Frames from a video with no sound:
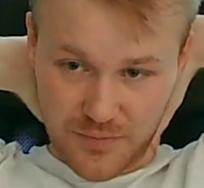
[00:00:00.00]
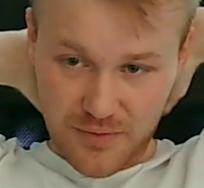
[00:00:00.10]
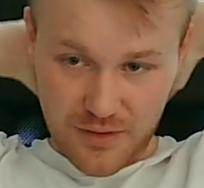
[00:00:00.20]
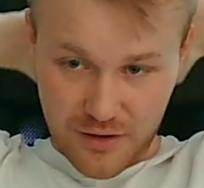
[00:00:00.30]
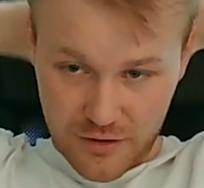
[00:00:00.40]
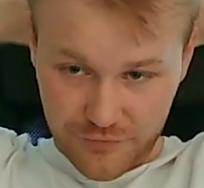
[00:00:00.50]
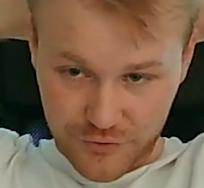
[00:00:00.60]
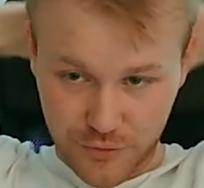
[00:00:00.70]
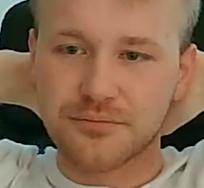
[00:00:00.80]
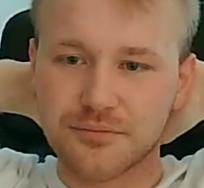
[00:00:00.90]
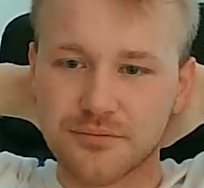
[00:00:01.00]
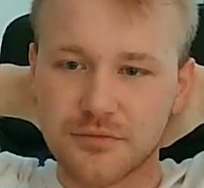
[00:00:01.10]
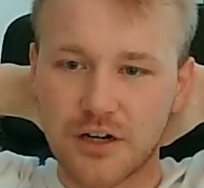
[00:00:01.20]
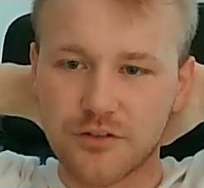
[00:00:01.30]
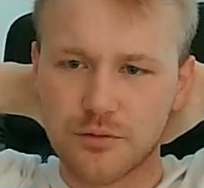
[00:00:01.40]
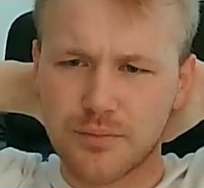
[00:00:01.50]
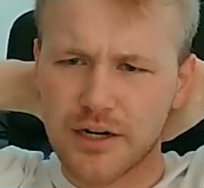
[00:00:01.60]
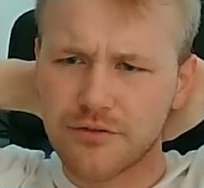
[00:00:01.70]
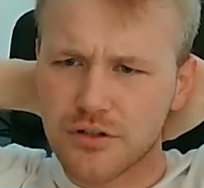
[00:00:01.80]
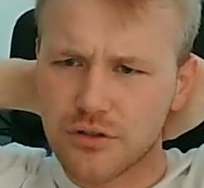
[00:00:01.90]
after
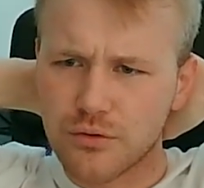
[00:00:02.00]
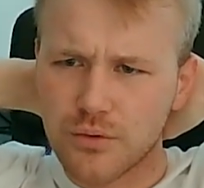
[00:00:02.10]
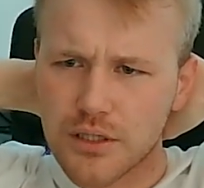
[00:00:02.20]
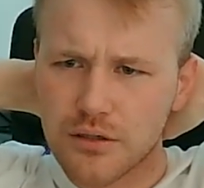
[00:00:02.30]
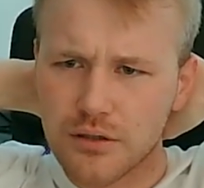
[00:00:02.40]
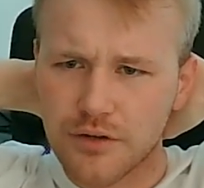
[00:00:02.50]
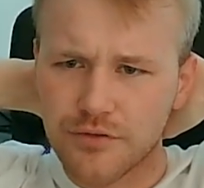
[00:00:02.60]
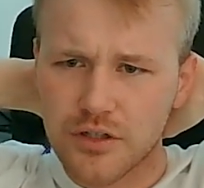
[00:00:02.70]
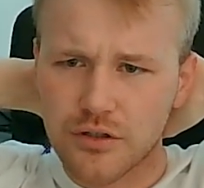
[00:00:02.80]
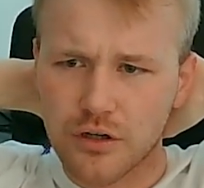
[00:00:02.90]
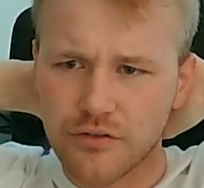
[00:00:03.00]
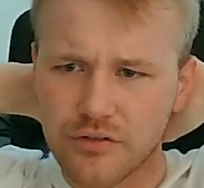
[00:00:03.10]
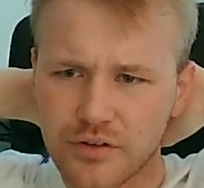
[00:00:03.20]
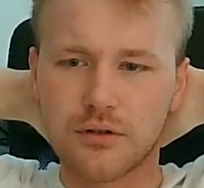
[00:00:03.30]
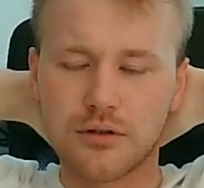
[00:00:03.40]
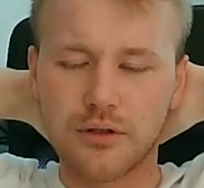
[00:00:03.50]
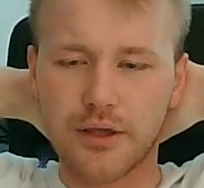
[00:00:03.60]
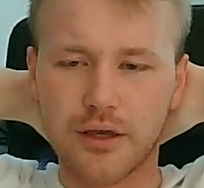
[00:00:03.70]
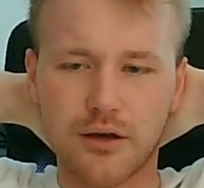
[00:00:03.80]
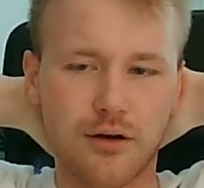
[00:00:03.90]
breakfast or what. I fixed her coffee.
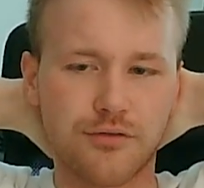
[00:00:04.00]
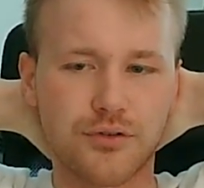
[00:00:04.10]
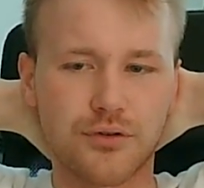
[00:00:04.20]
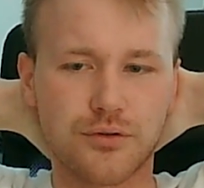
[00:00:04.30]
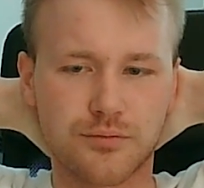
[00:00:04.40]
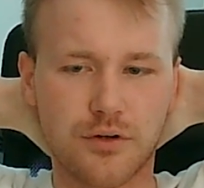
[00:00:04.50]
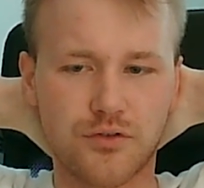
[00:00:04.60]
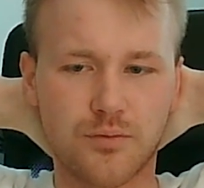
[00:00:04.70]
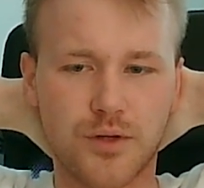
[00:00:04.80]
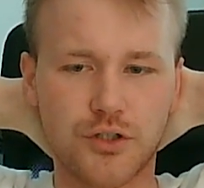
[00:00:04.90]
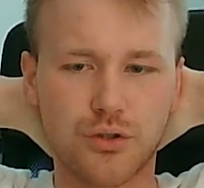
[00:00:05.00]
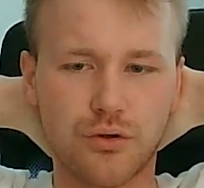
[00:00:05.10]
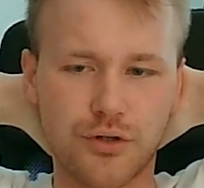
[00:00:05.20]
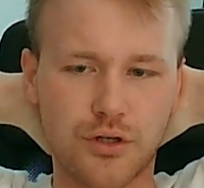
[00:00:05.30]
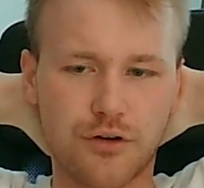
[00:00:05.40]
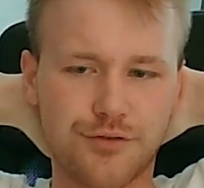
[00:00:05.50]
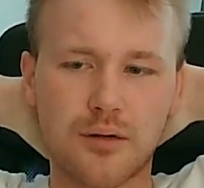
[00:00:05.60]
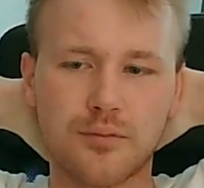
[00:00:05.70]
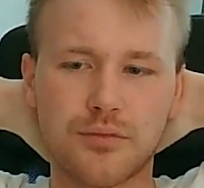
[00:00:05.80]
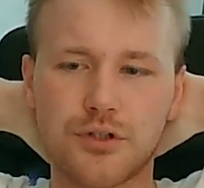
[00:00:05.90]
Yeah, after my sugary coffee.
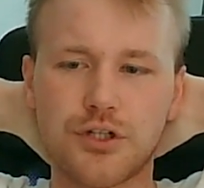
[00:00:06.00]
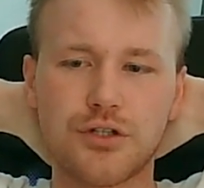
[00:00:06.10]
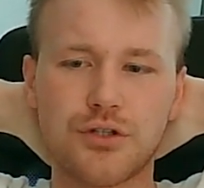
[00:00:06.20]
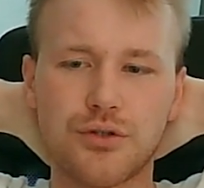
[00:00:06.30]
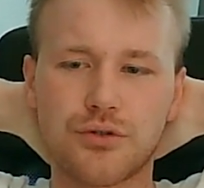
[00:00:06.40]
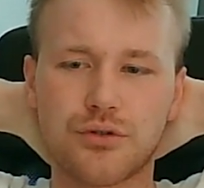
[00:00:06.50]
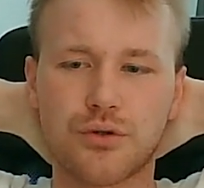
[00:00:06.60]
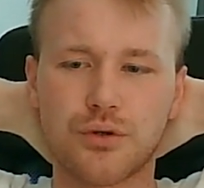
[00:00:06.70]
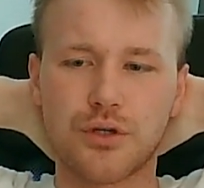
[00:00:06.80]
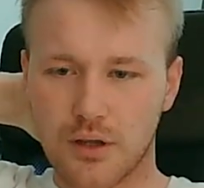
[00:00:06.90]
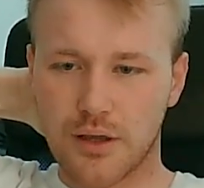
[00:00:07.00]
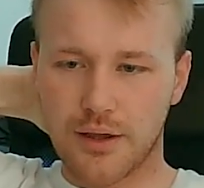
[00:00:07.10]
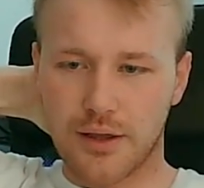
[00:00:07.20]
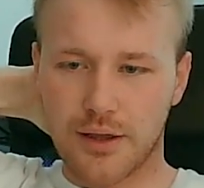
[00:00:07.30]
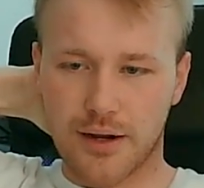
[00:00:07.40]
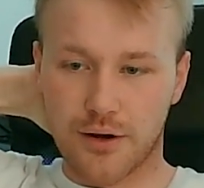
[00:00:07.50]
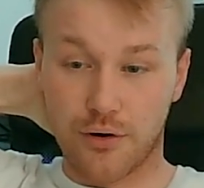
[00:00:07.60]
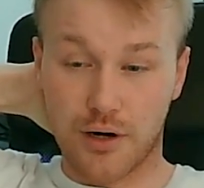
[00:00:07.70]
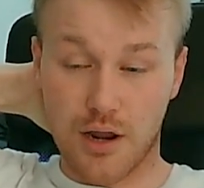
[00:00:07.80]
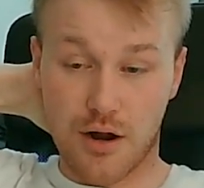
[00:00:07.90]
She's used to it and
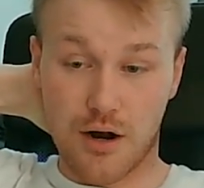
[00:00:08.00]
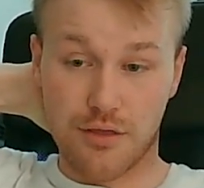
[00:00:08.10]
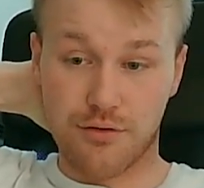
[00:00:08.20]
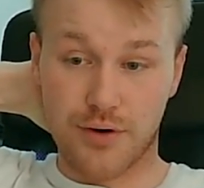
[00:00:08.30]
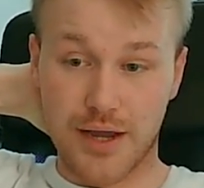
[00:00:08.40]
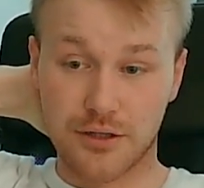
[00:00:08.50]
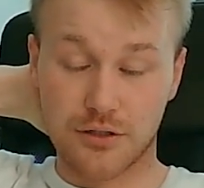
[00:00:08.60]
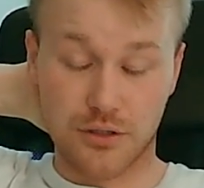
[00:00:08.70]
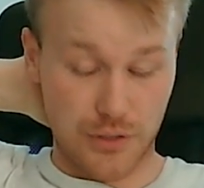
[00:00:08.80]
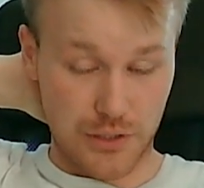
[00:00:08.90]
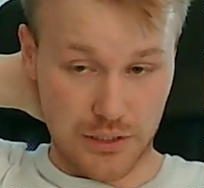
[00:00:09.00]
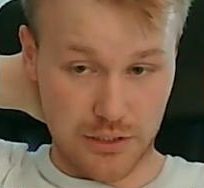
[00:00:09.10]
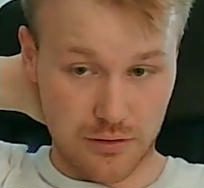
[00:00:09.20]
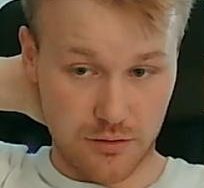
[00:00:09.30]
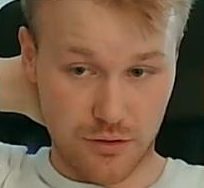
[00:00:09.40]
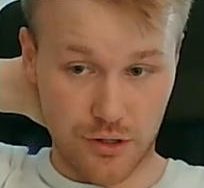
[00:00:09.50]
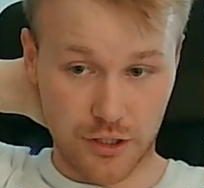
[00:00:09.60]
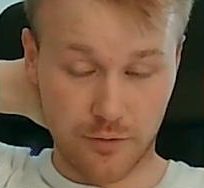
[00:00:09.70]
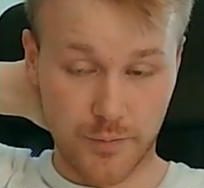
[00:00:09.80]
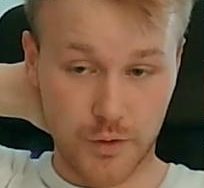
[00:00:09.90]
her arthritis, so it's
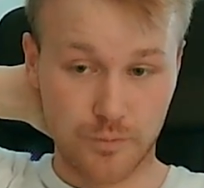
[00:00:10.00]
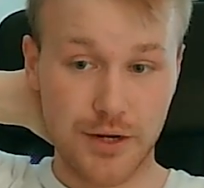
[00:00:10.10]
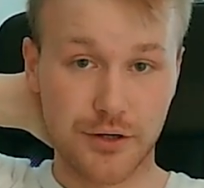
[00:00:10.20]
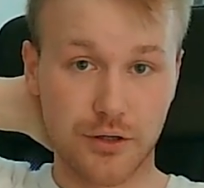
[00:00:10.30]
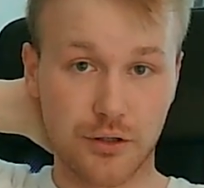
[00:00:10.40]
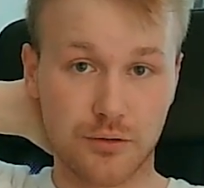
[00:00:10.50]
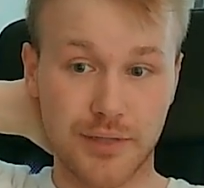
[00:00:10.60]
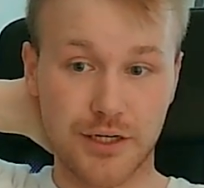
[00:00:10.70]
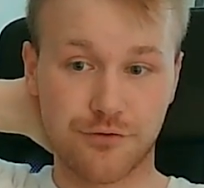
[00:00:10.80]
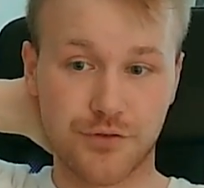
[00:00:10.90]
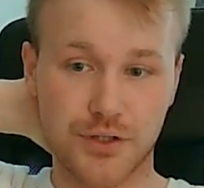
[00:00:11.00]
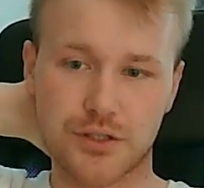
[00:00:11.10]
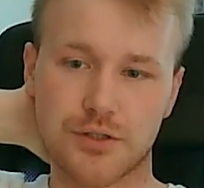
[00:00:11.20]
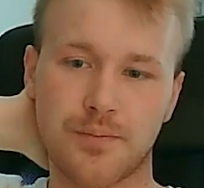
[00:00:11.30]
talking about medical benefits.